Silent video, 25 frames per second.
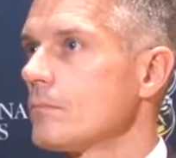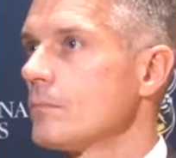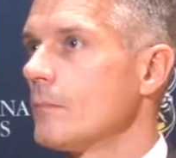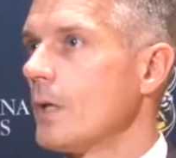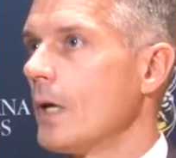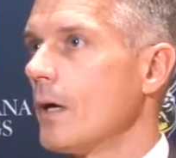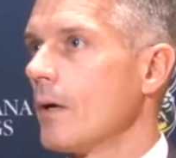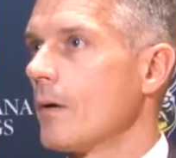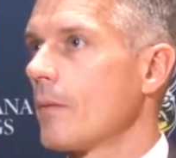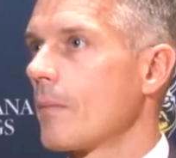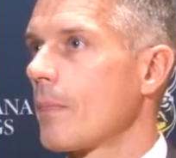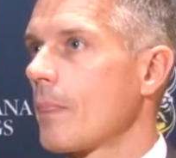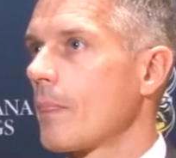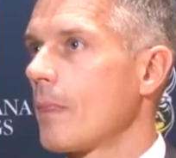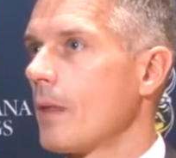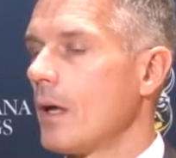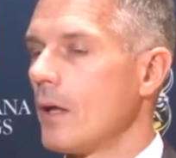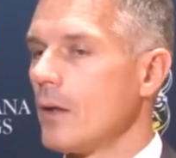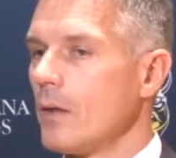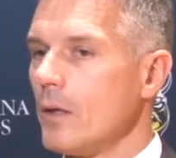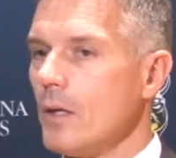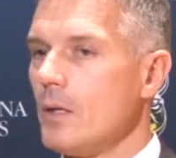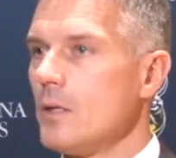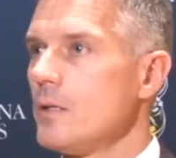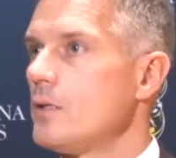coach at
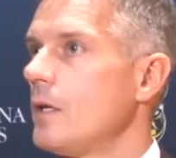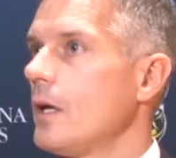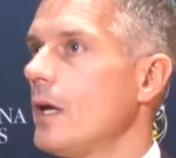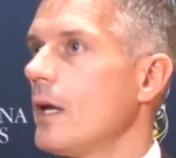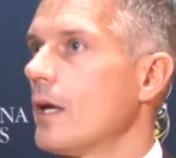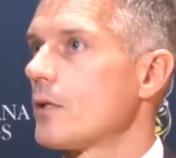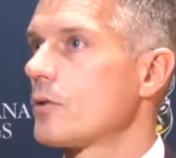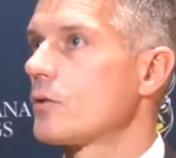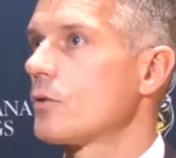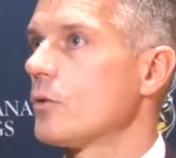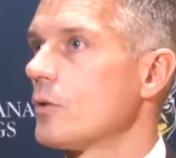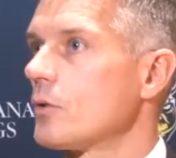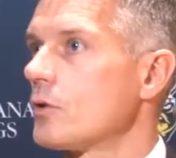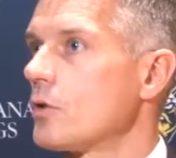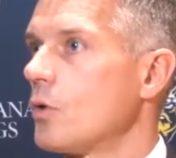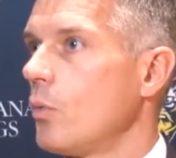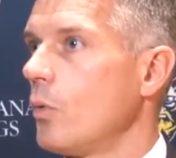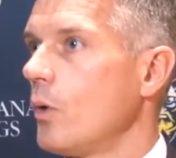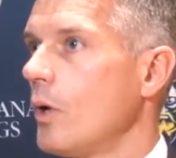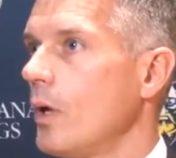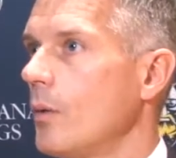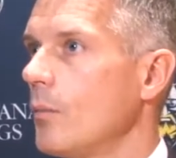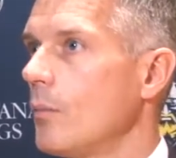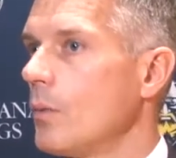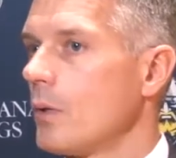Minnesota State
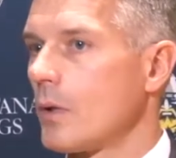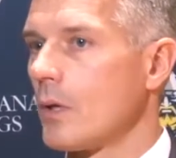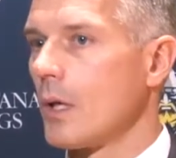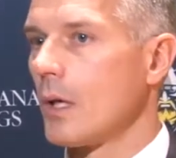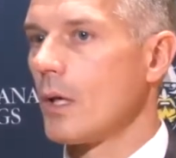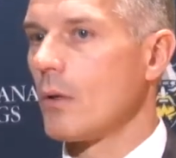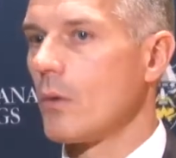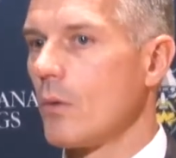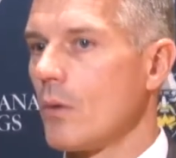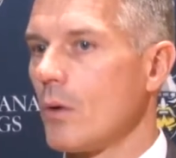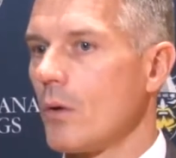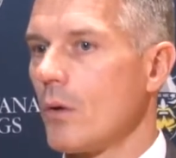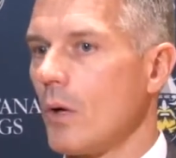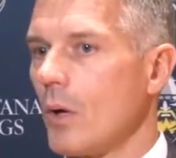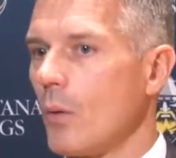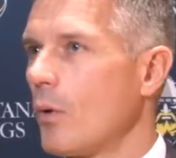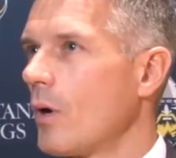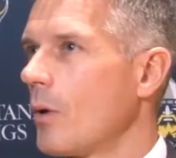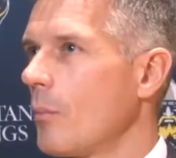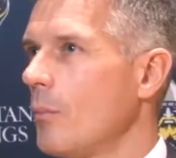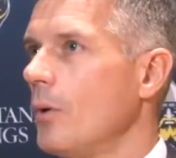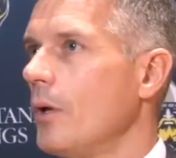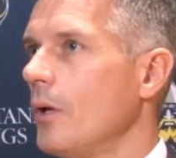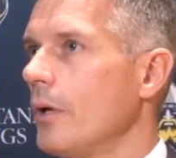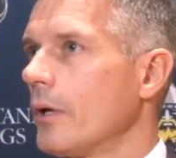Mankato. The
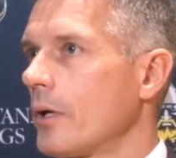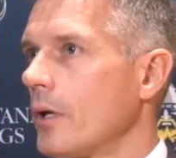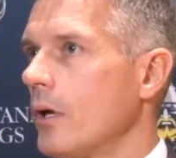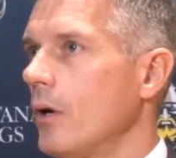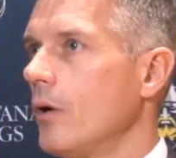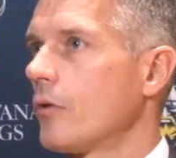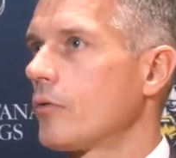past 5